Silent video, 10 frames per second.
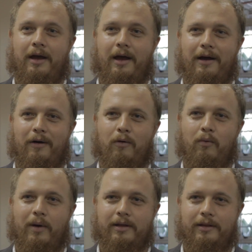or
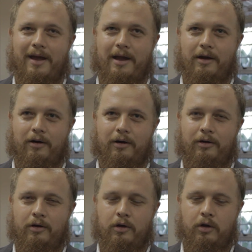whether they are
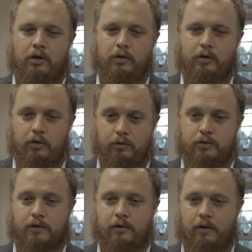
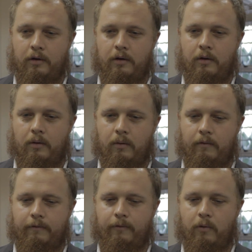used
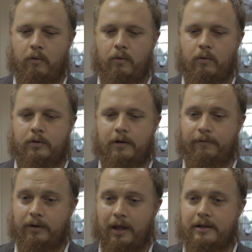for
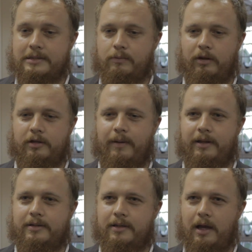different ends, whether it's by
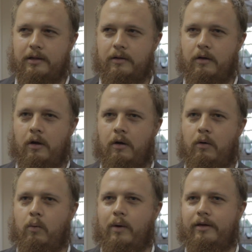the state
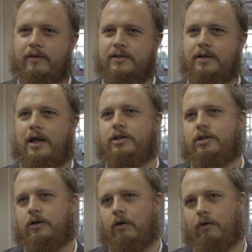or whether as a
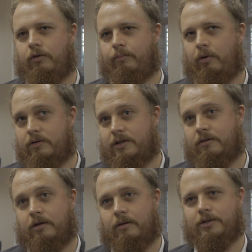nature of the process
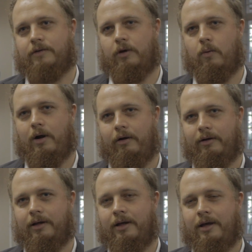of the commission of
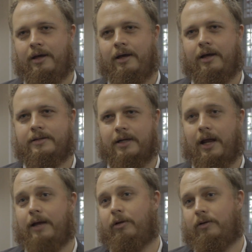inquiry, it's
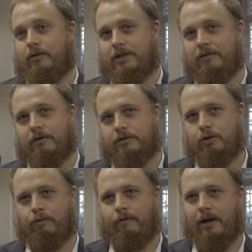unable to achieve those
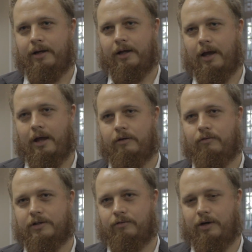truth-finding and
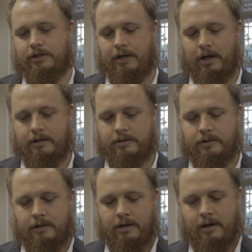restoration
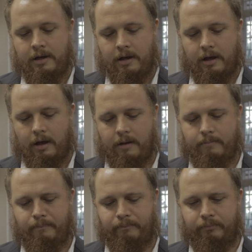ends. And